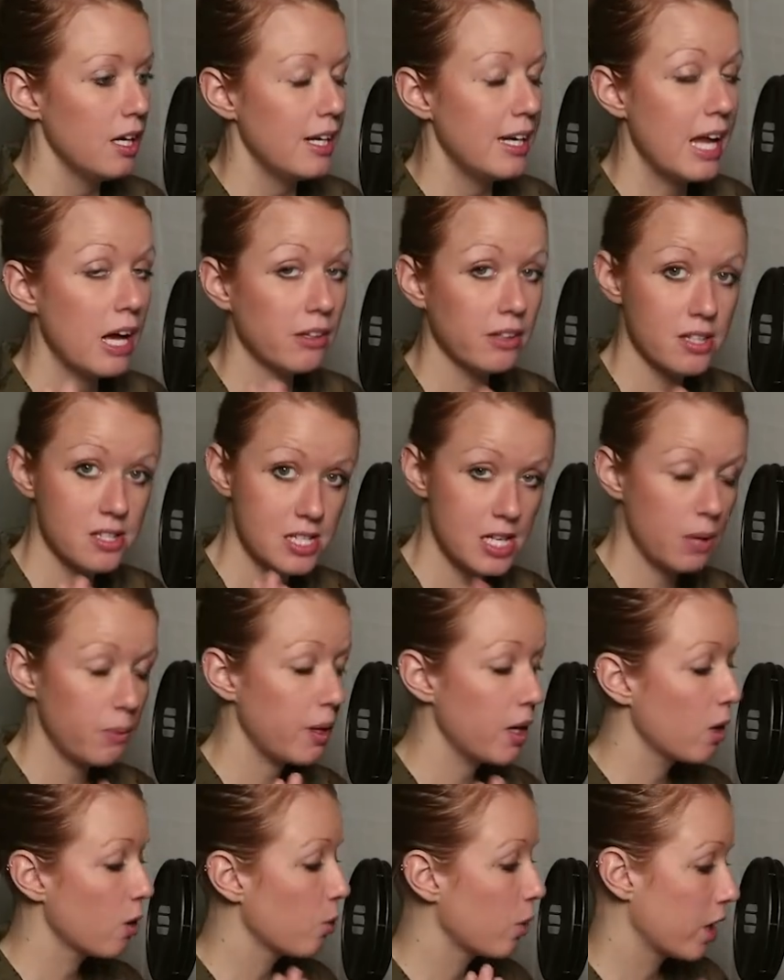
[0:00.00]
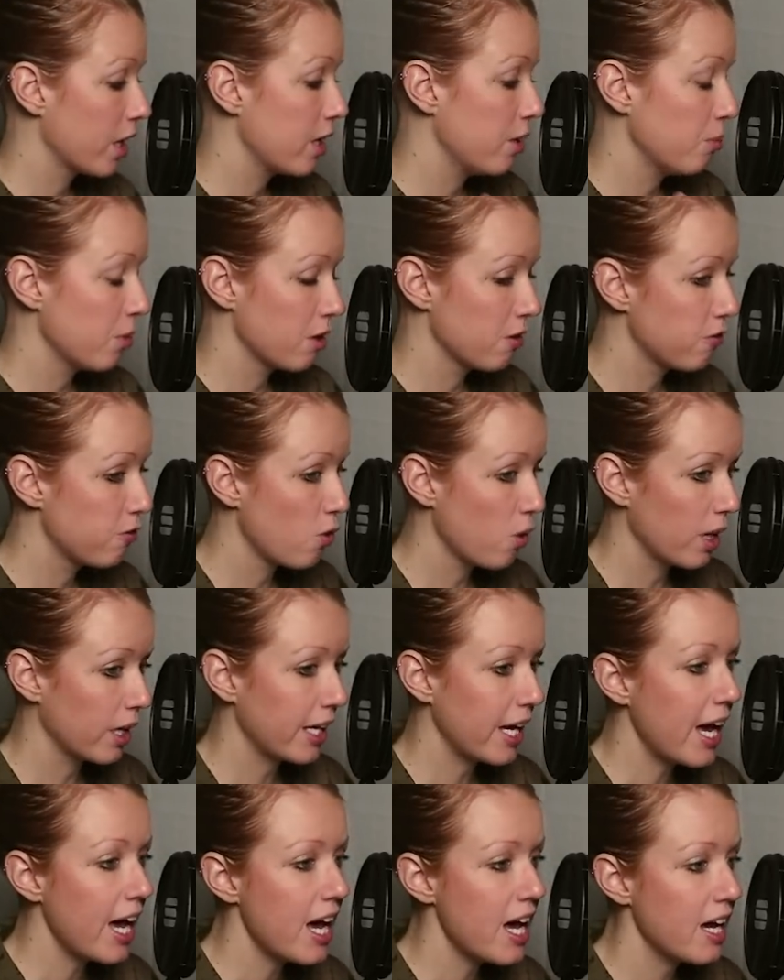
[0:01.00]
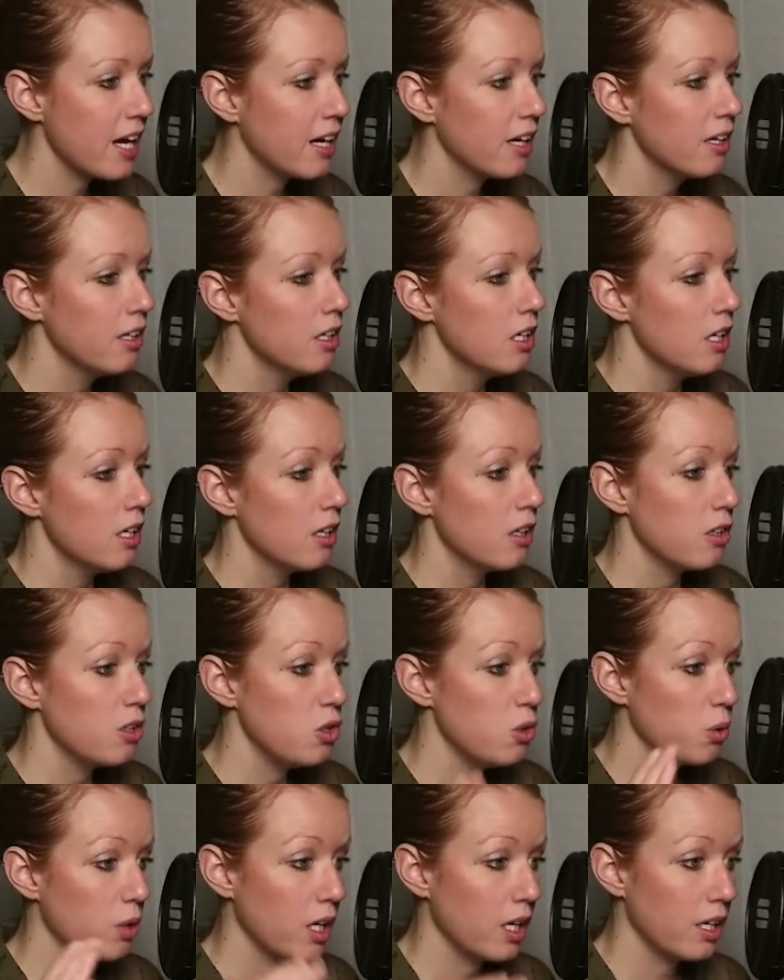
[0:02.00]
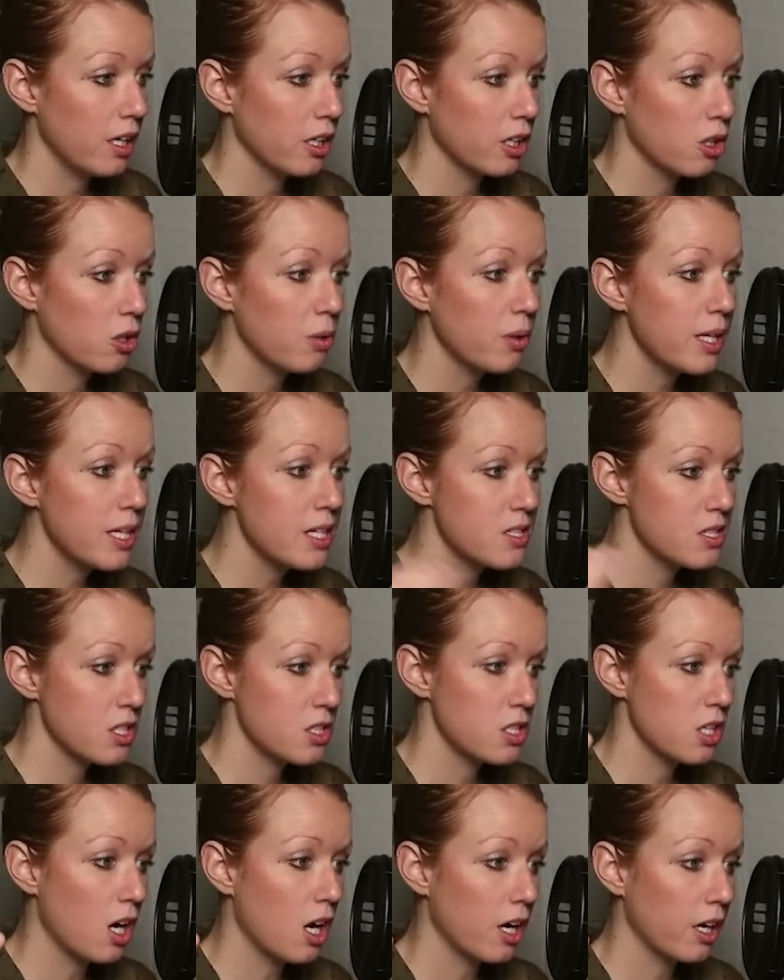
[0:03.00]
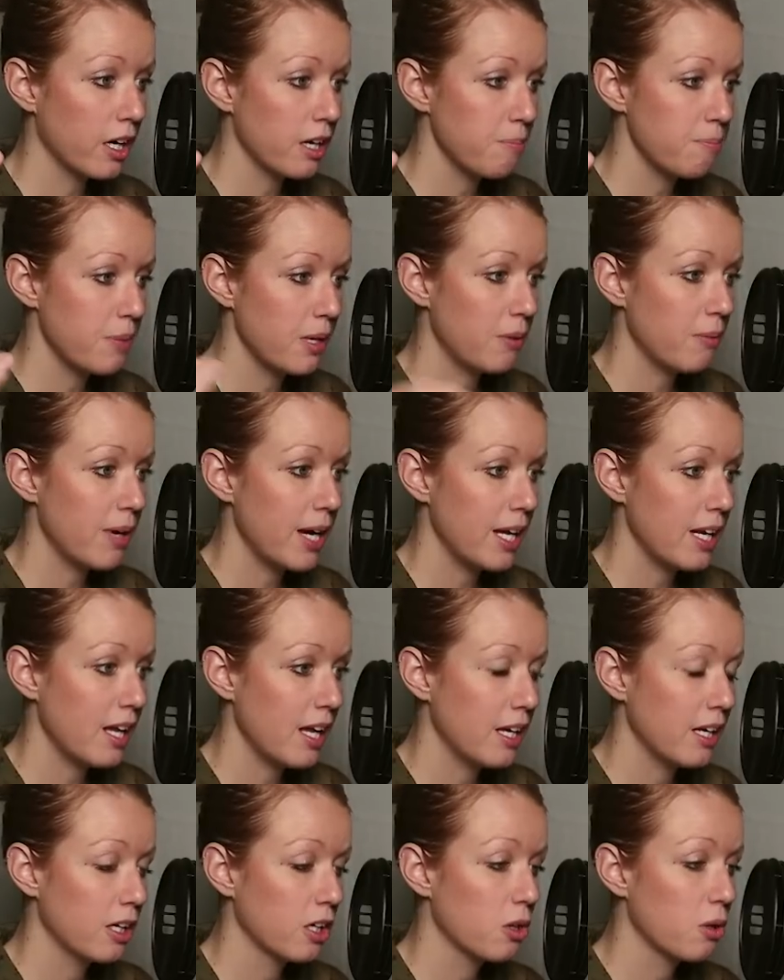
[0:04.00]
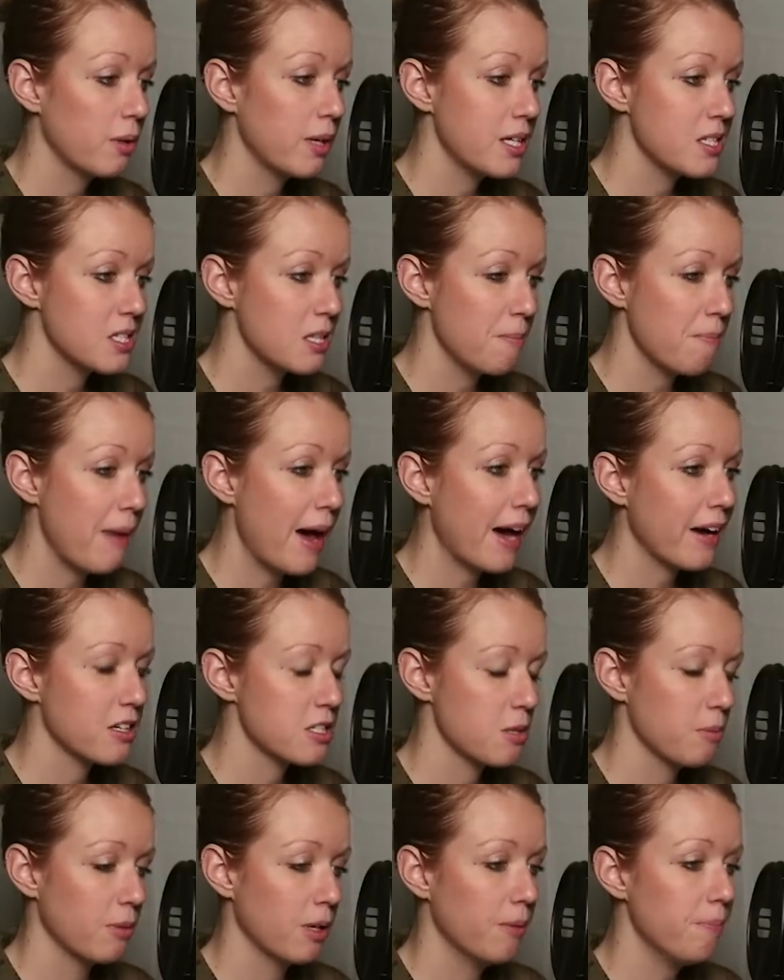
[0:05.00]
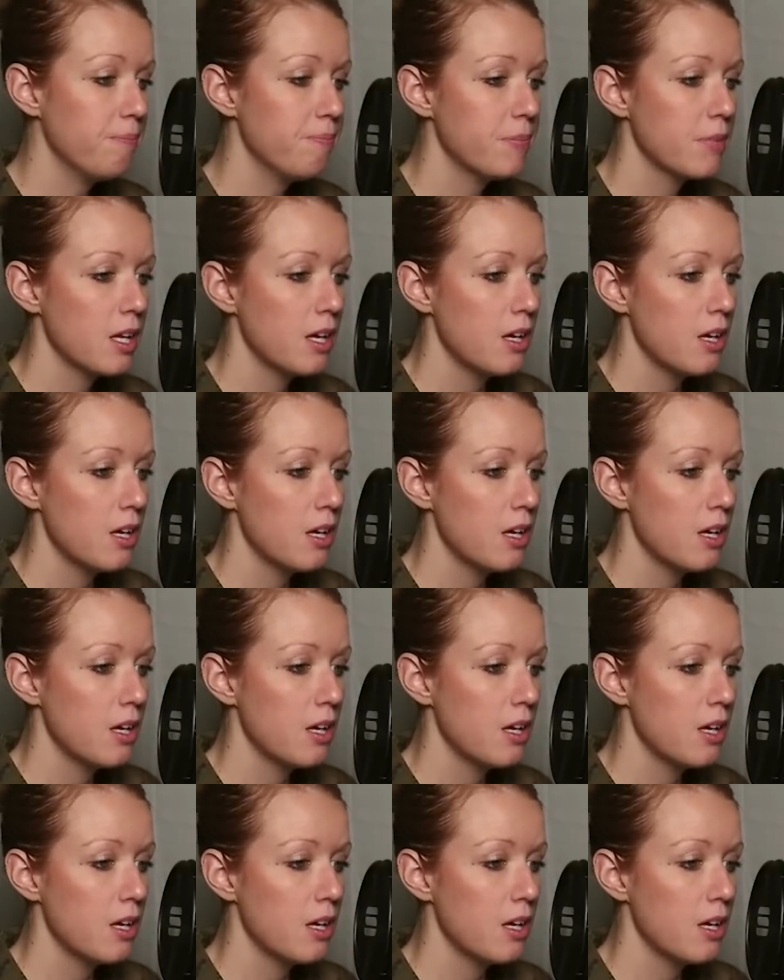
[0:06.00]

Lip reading: Now, let's say we are working with 4K, you can increase the target bitrate and increase the maximum.